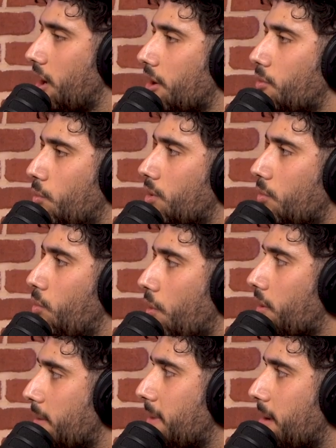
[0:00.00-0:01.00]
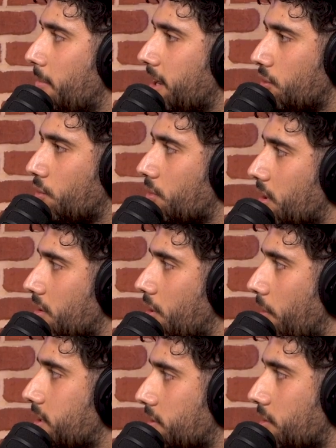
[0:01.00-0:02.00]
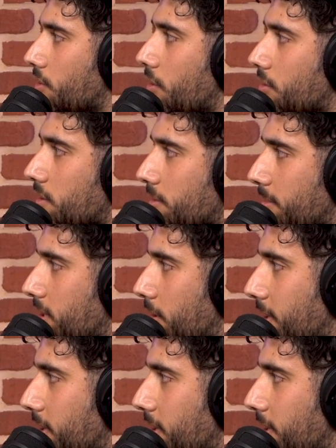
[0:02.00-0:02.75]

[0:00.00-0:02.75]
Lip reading: I don't want to worry about my daughter going to the doctors and me not